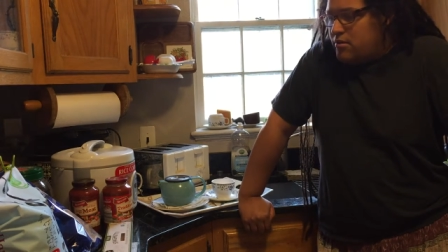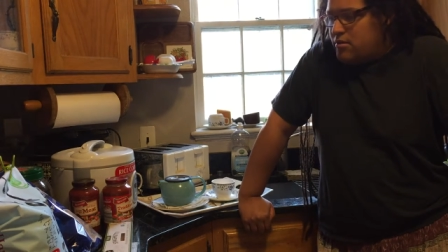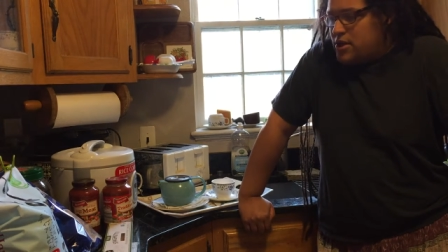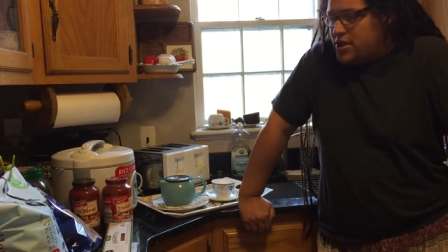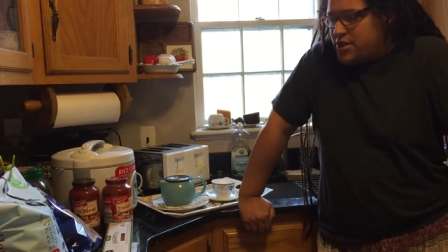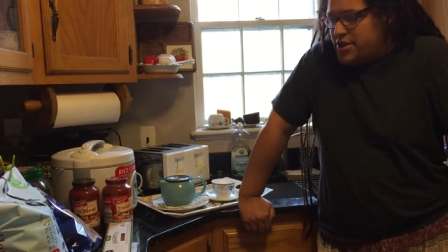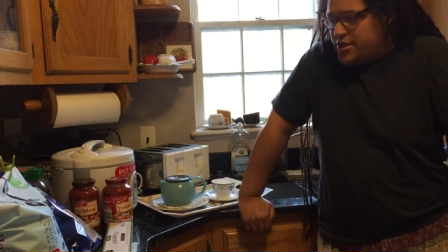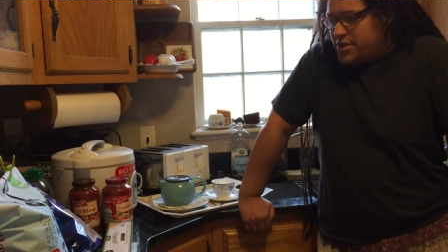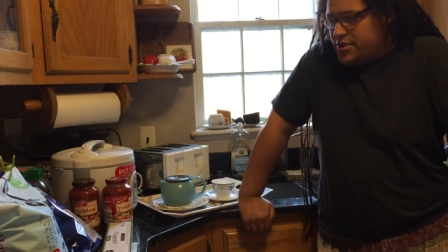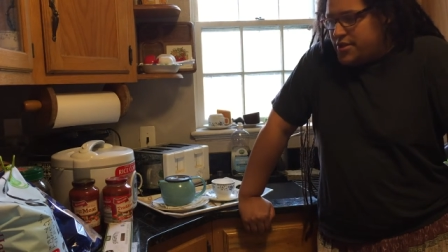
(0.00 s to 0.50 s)

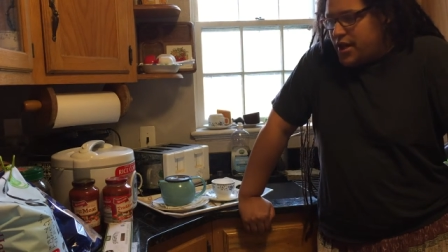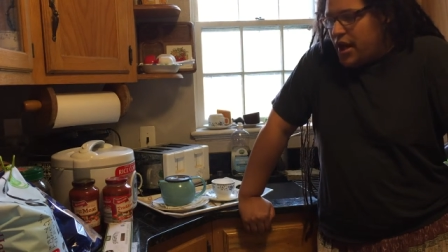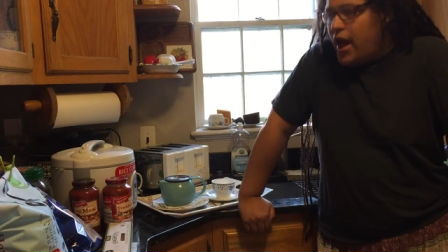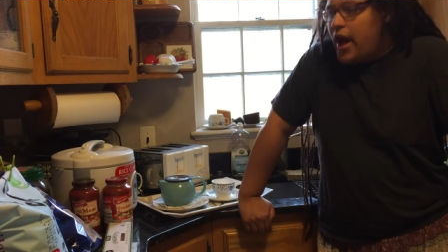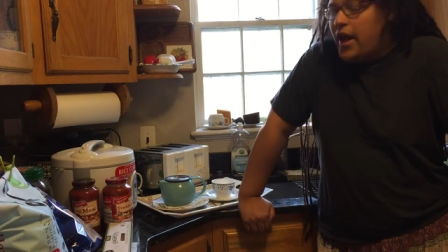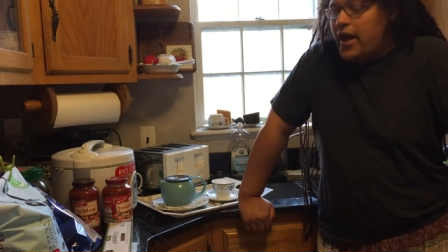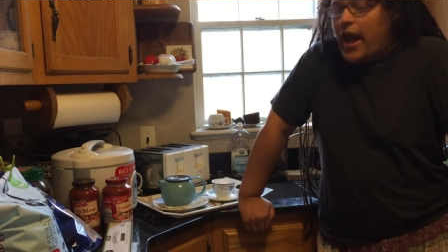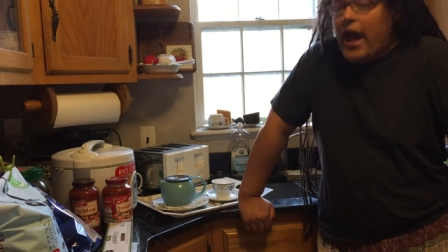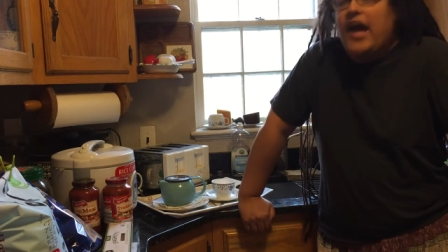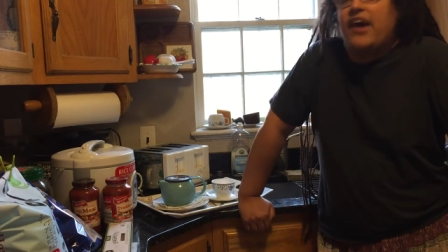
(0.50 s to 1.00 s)
which
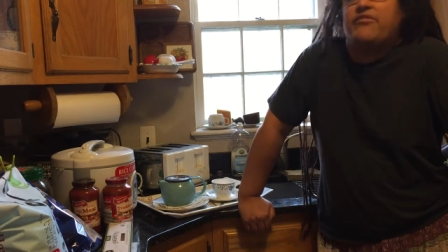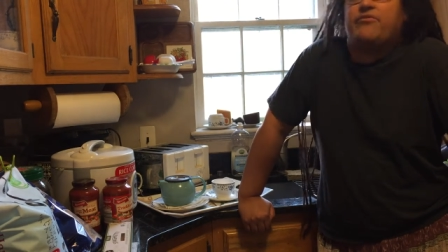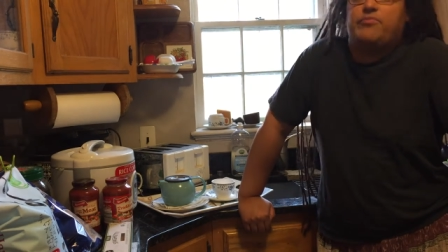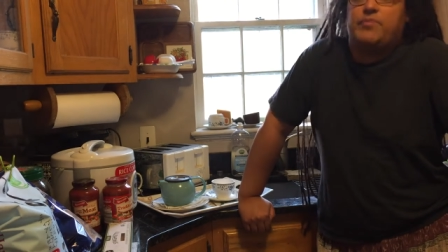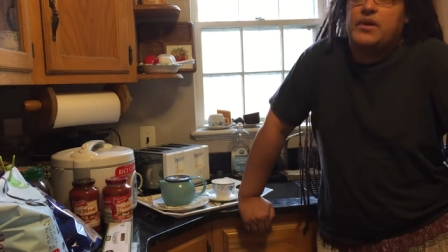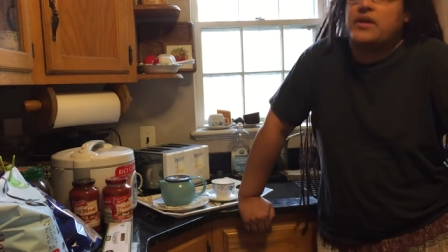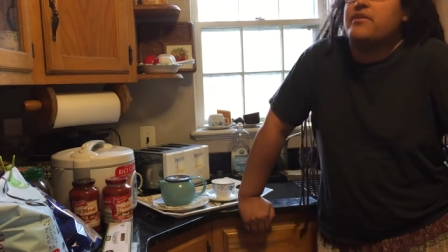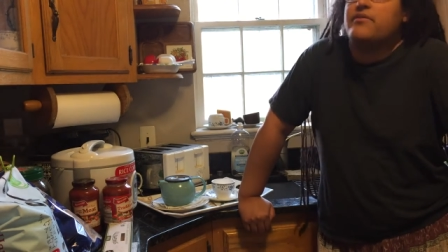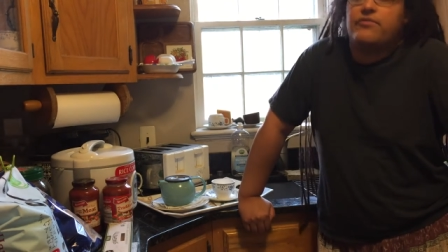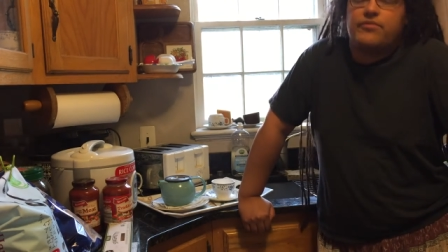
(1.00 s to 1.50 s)
I
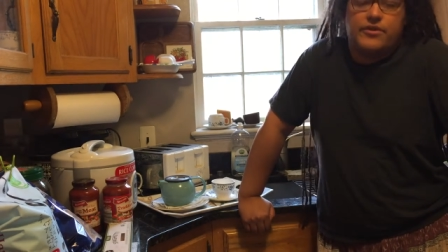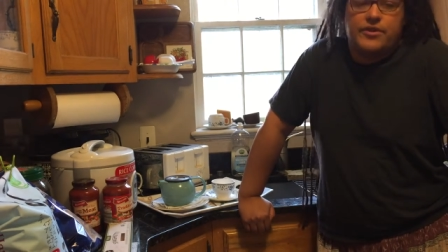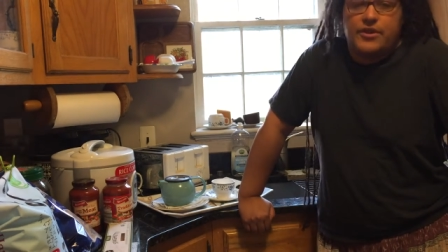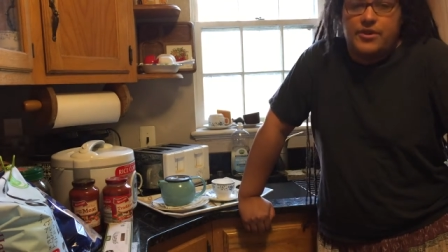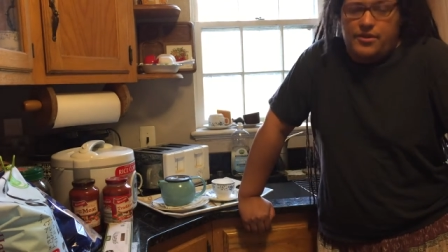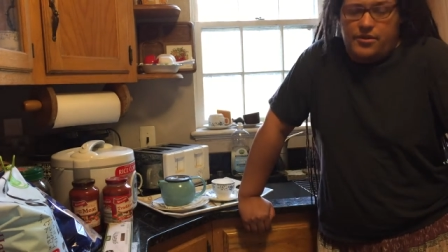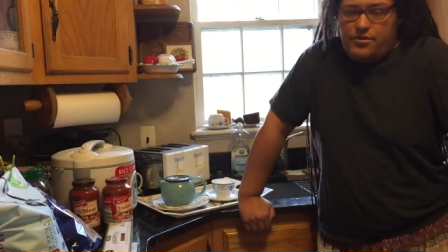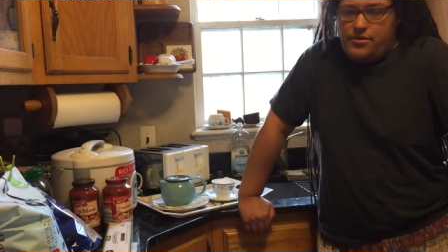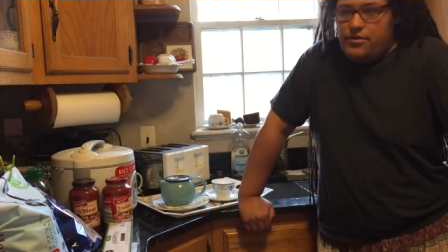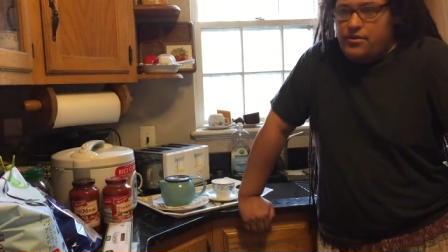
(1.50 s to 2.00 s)
have been for
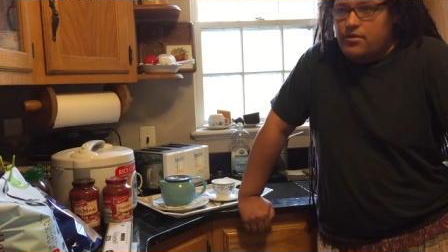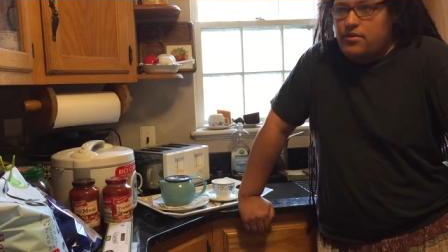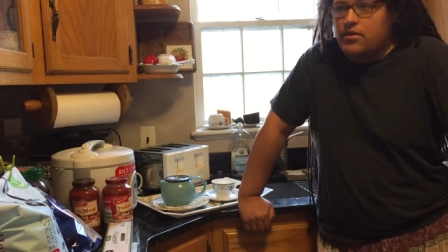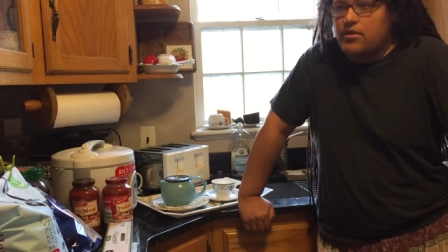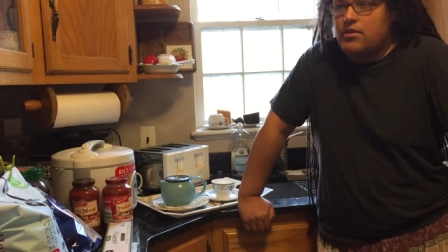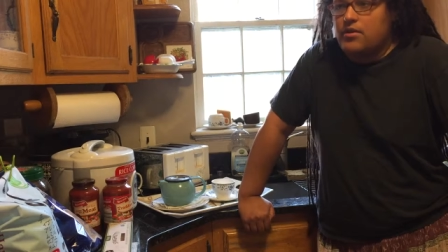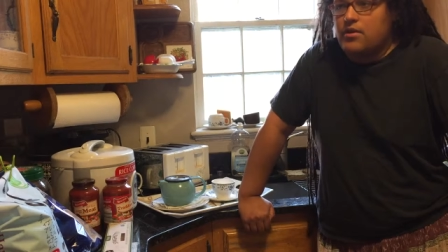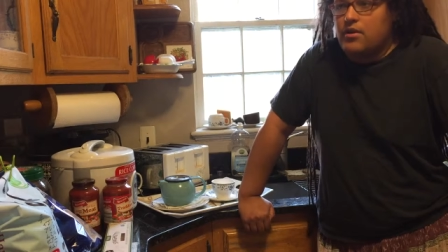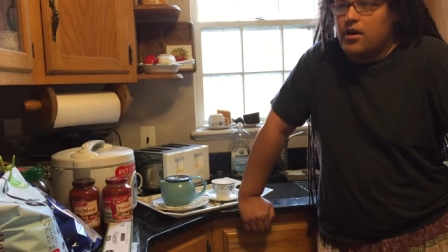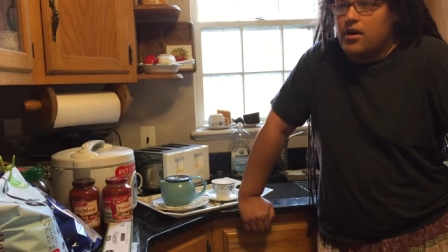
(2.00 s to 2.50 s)
years,
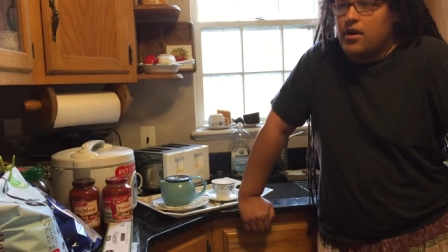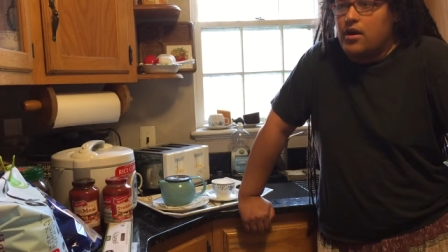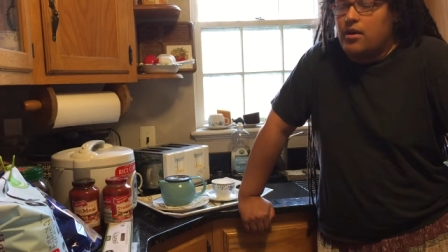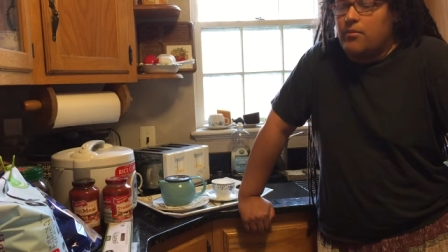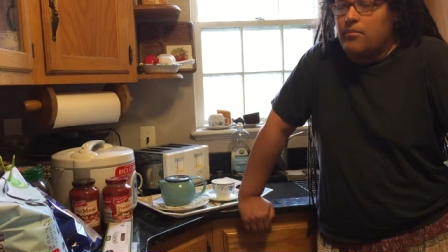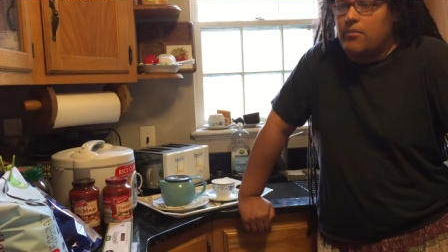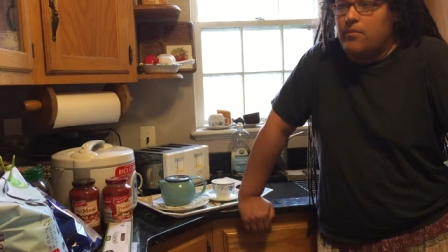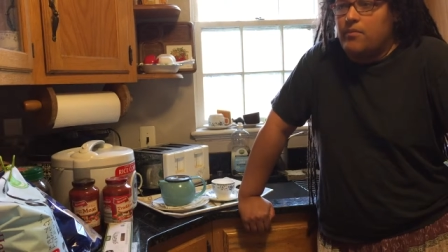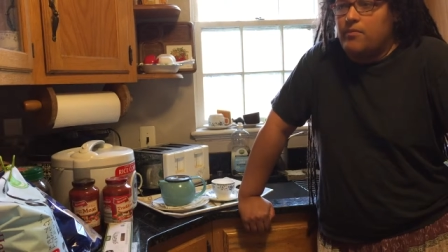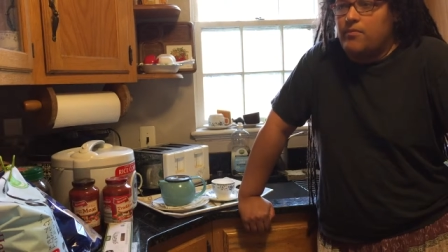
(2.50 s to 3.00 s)

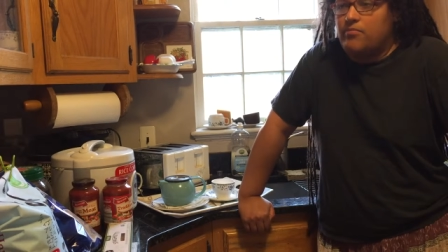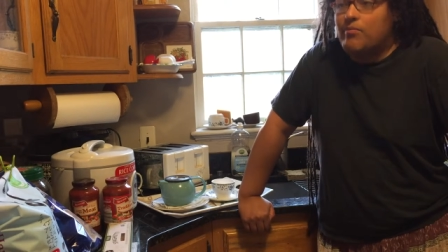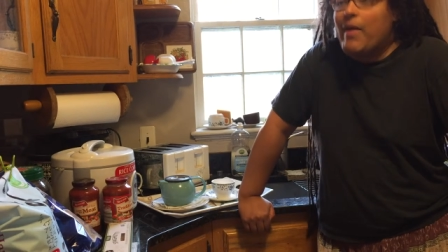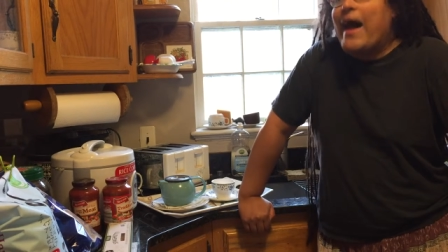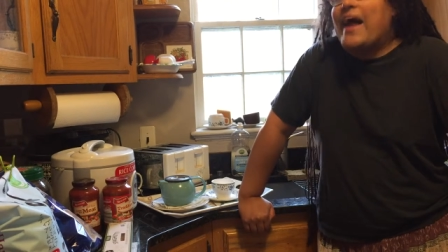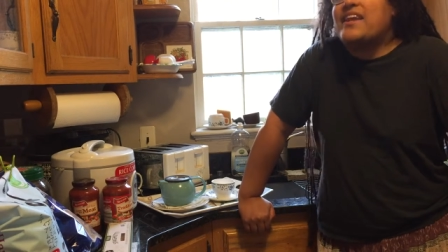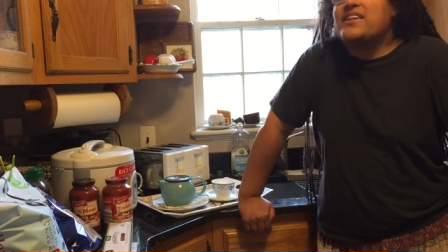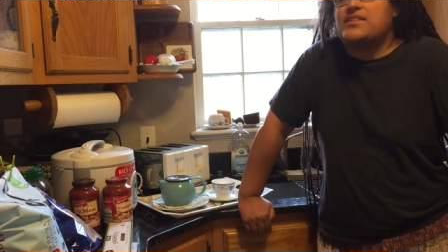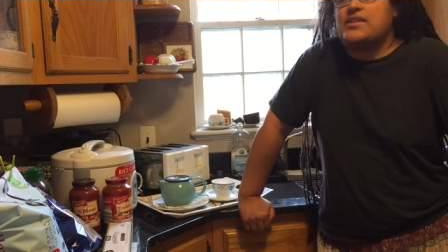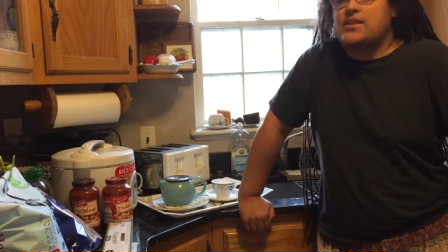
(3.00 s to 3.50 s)

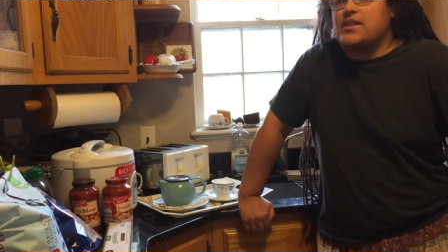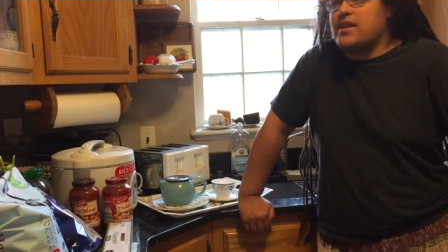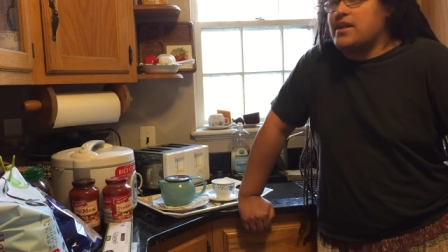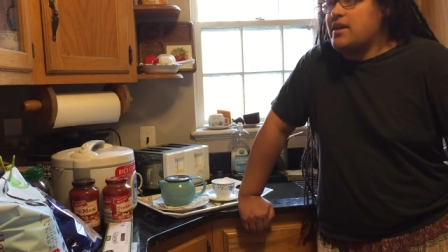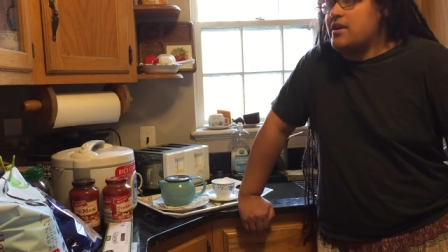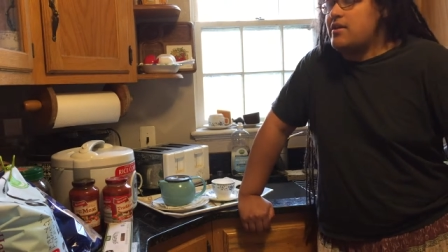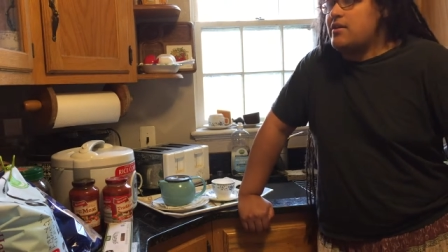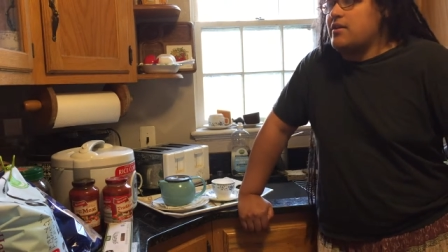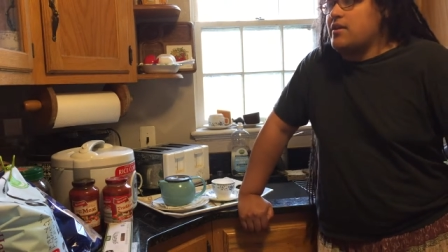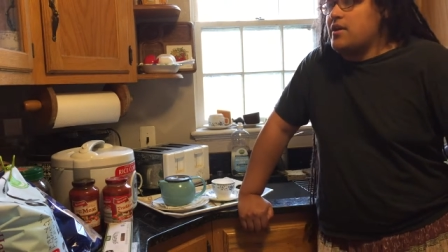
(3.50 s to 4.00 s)
that is the
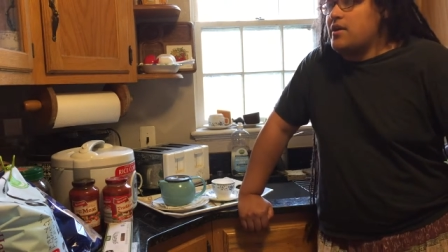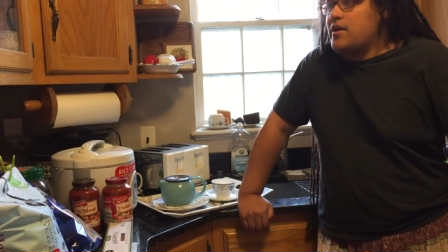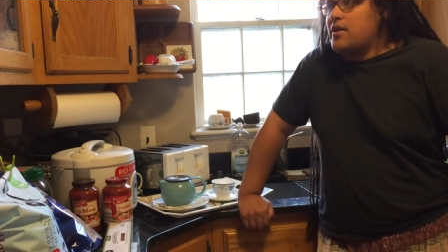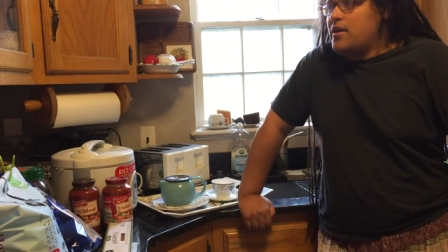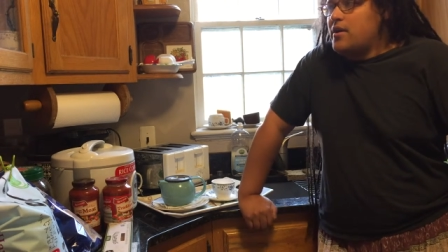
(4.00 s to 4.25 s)
thing